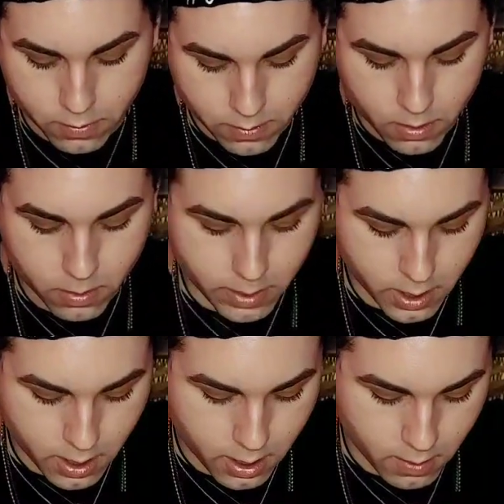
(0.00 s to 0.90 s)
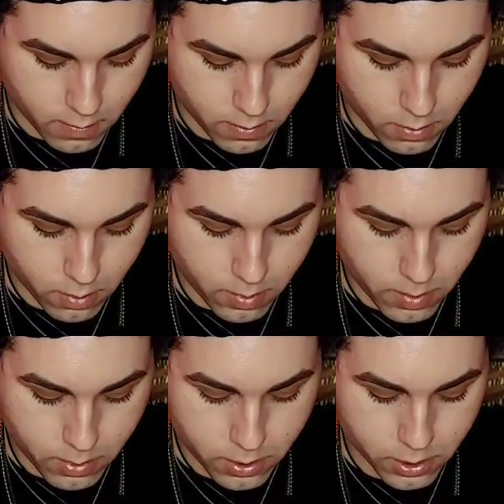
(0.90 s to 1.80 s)
for the week ahead for group
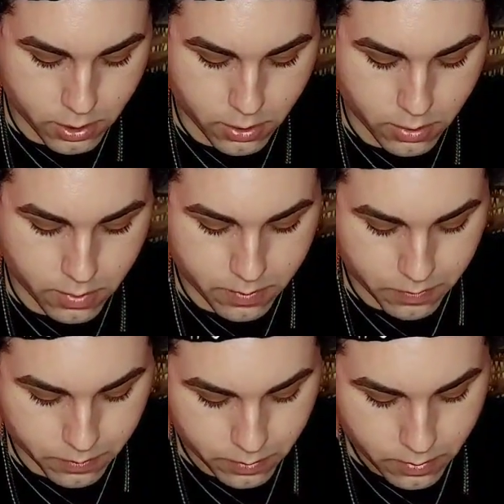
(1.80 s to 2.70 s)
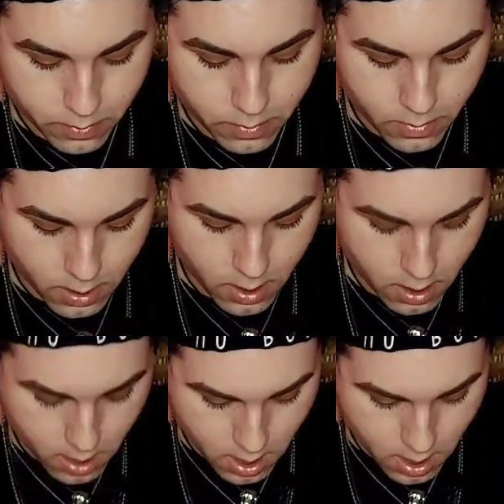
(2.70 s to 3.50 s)
number 2.